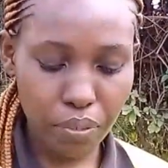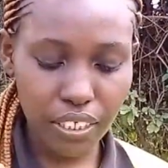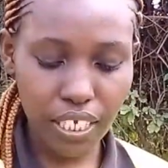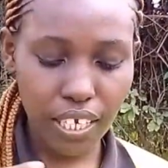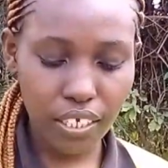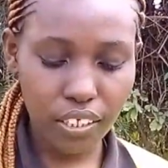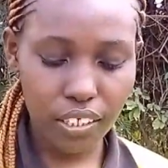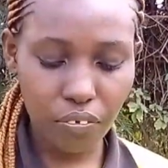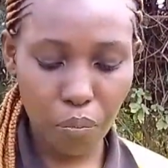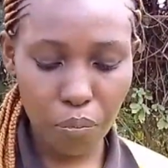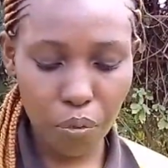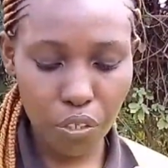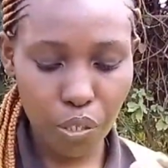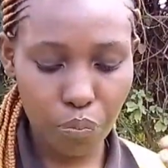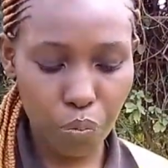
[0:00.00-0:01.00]
Be selective
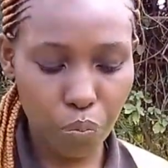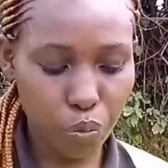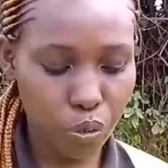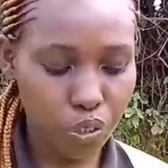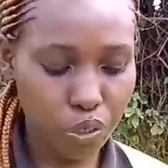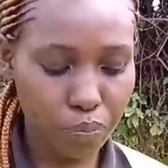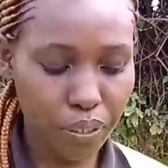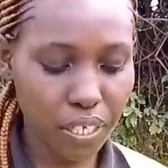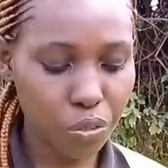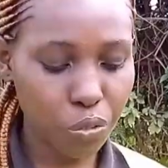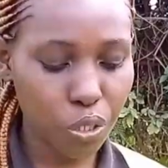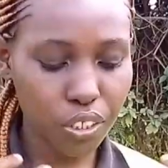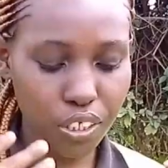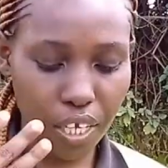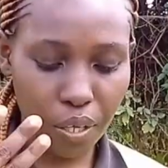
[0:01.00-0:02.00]
about the people you spend
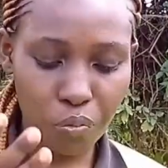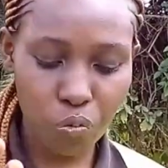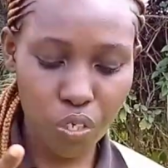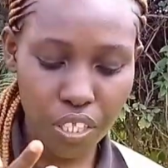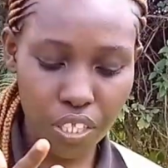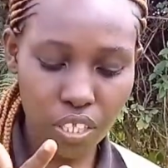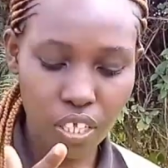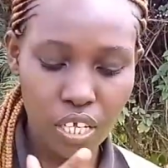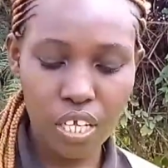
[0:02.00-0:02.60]
your time with.